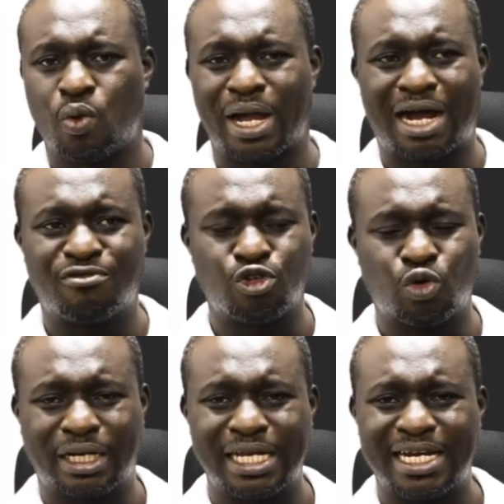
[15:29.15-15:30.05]
we have
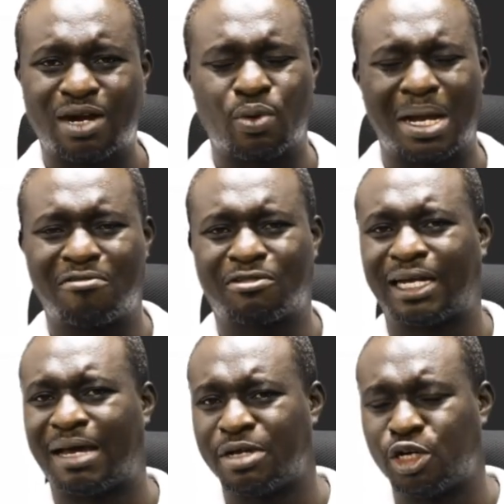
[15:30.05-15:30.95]
euglena, we have
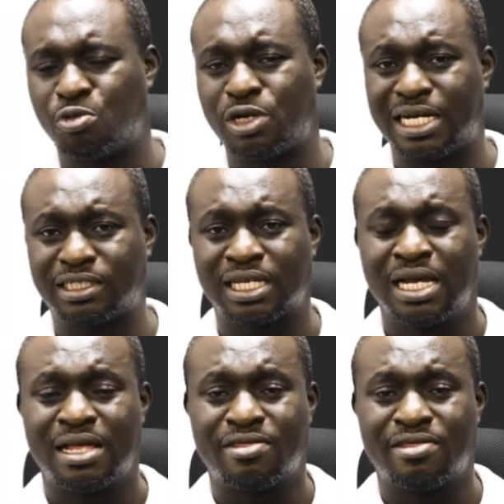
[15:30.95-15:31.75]
chlamydomonas.